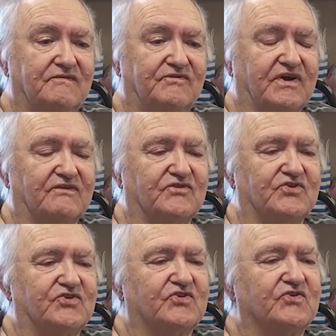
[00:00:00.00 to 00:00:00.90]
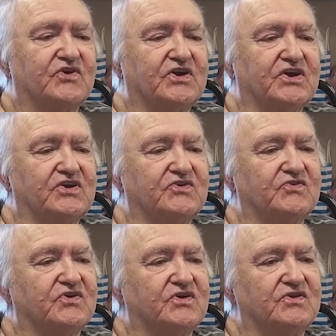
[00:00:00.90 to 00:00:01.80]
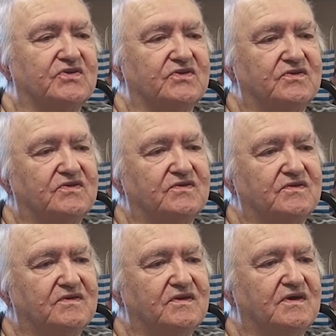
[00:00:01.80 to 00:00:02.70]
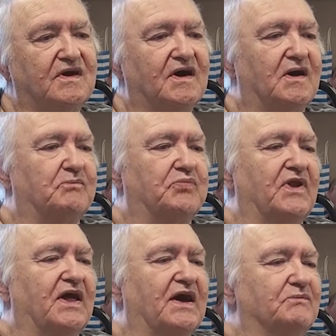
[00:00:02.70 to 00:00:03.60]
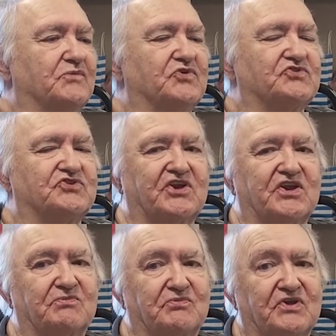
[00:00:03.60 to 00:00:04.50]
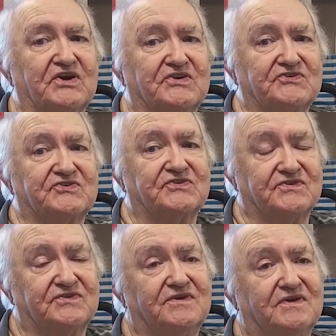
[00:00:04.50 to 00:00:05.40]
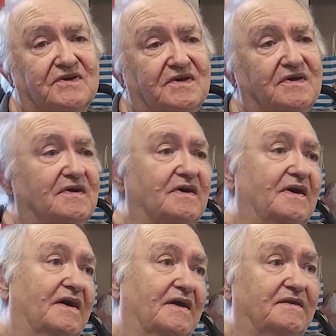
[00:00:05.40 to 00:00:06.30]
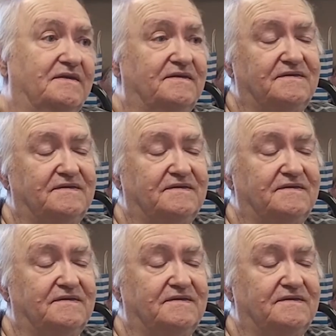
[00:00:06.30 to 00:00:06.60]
if you have a degree, you can apply most any place. Um,